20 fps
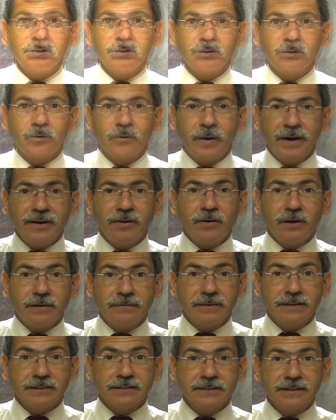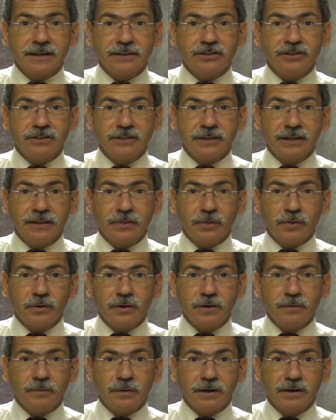Quite often, Section
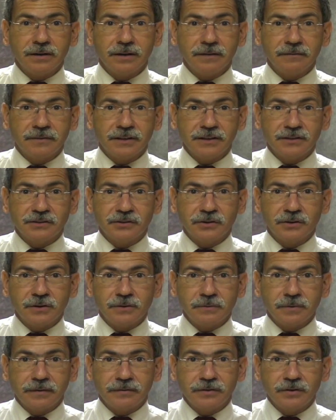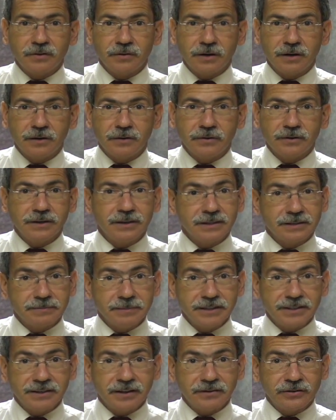1031 of the Internal Revenue Code is
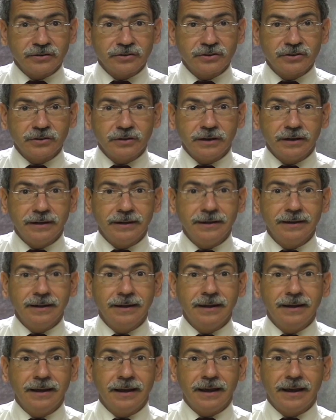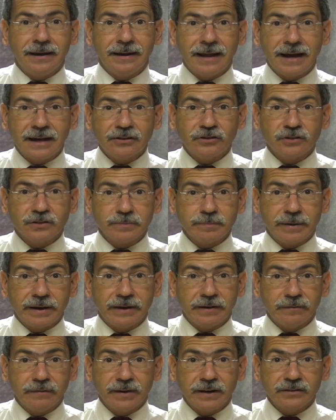misunderstood, and not just by
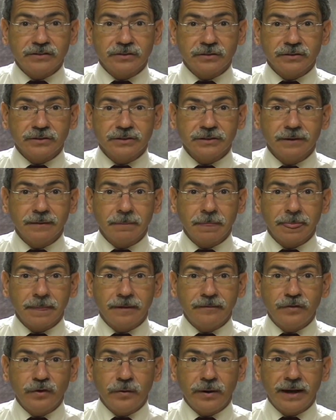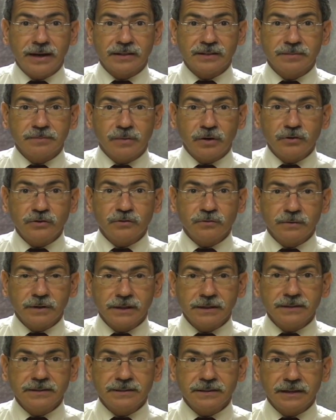investors. If you ask most
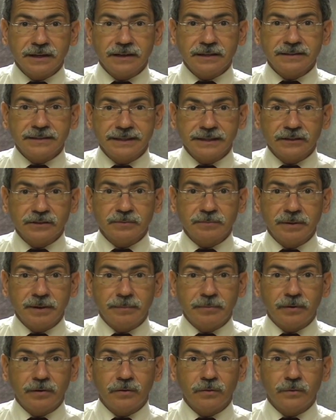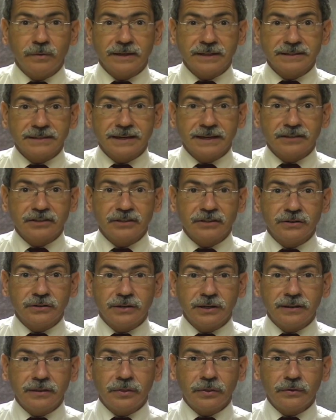real estate salespeople what a Section
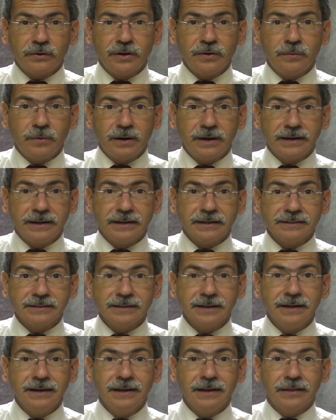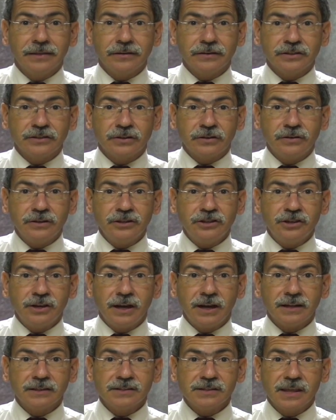1031 is, there is a good
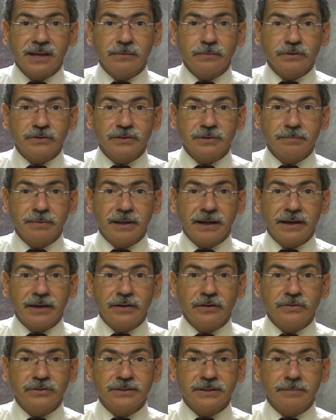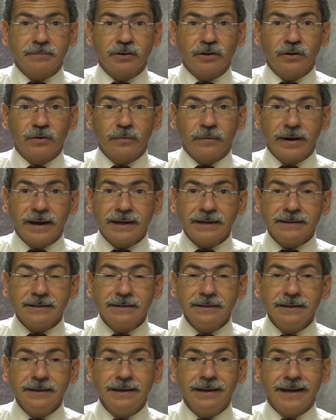chance they will supply you some
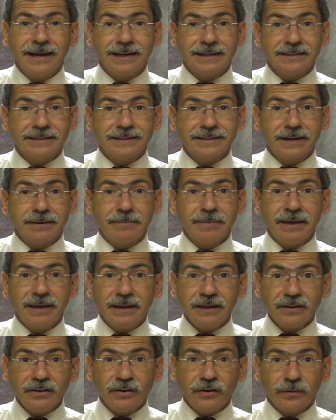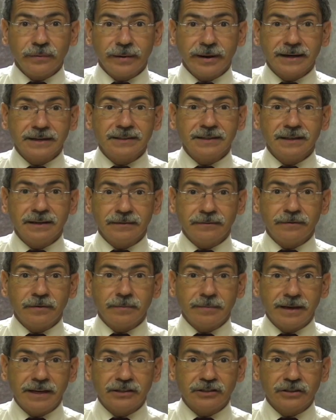correct and some incorrect
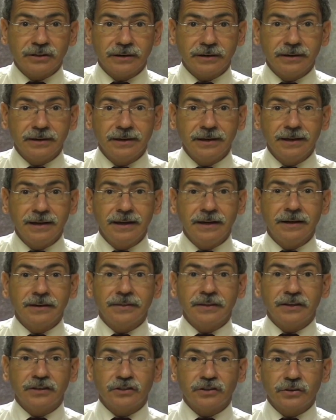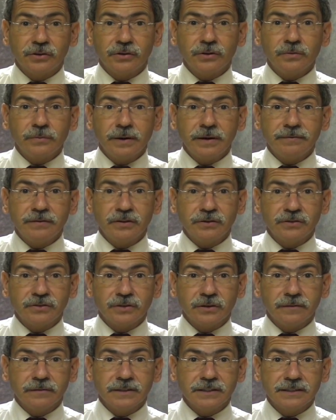information. The Internal Revenue
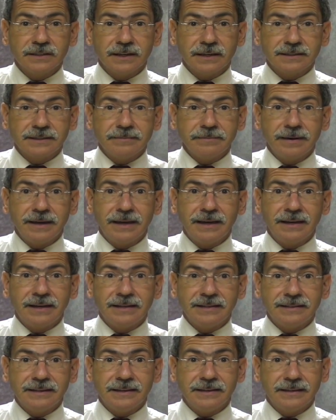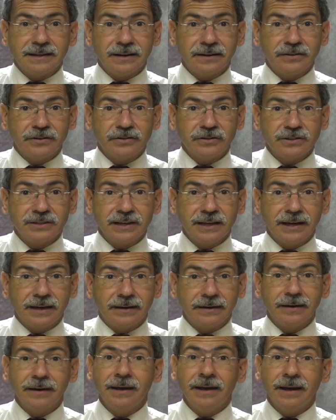Service doesn't make it easy to
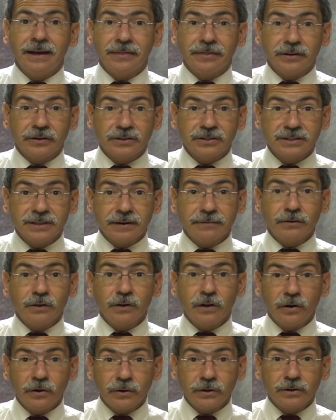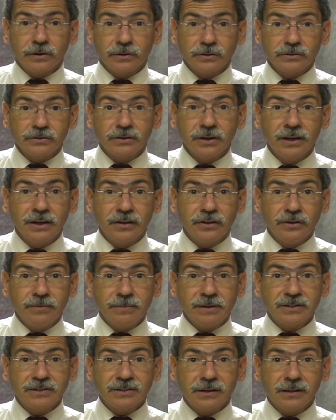understand, and there are several hurdles you
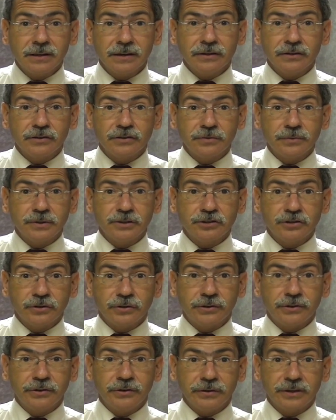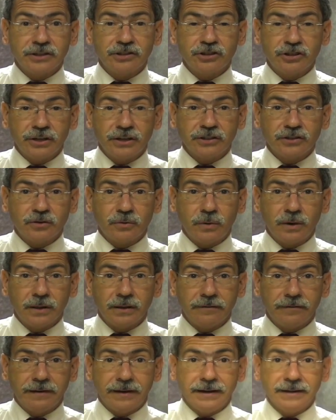must clear to assure your exchange
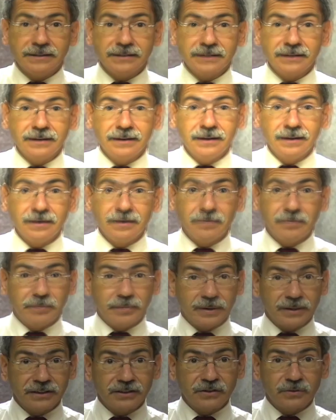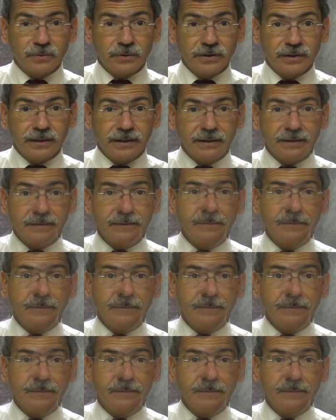qualifies. But it's worth it.